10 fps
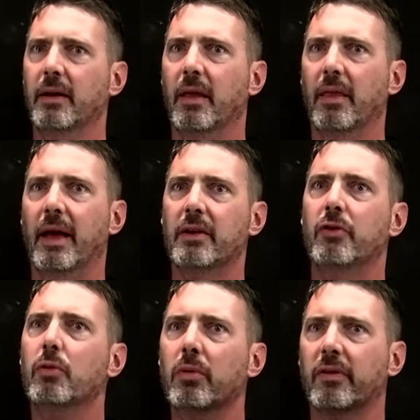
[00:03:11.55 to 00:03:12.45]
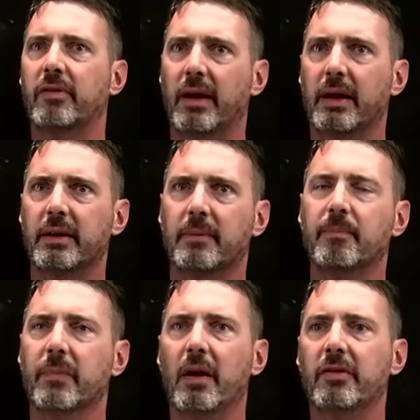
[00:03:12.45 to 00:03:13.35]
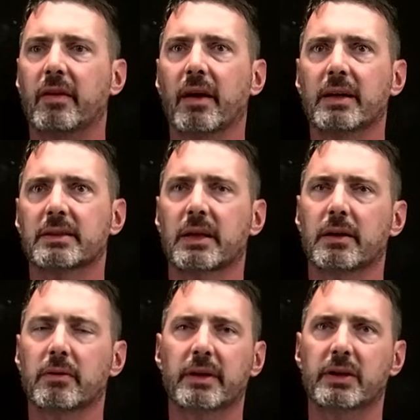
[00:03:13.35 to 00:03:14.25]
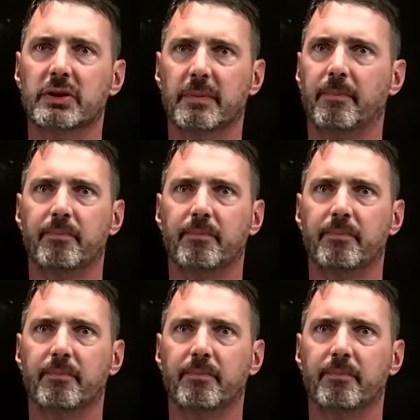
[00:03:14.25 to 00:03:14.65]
that tool set using the Einstein notation.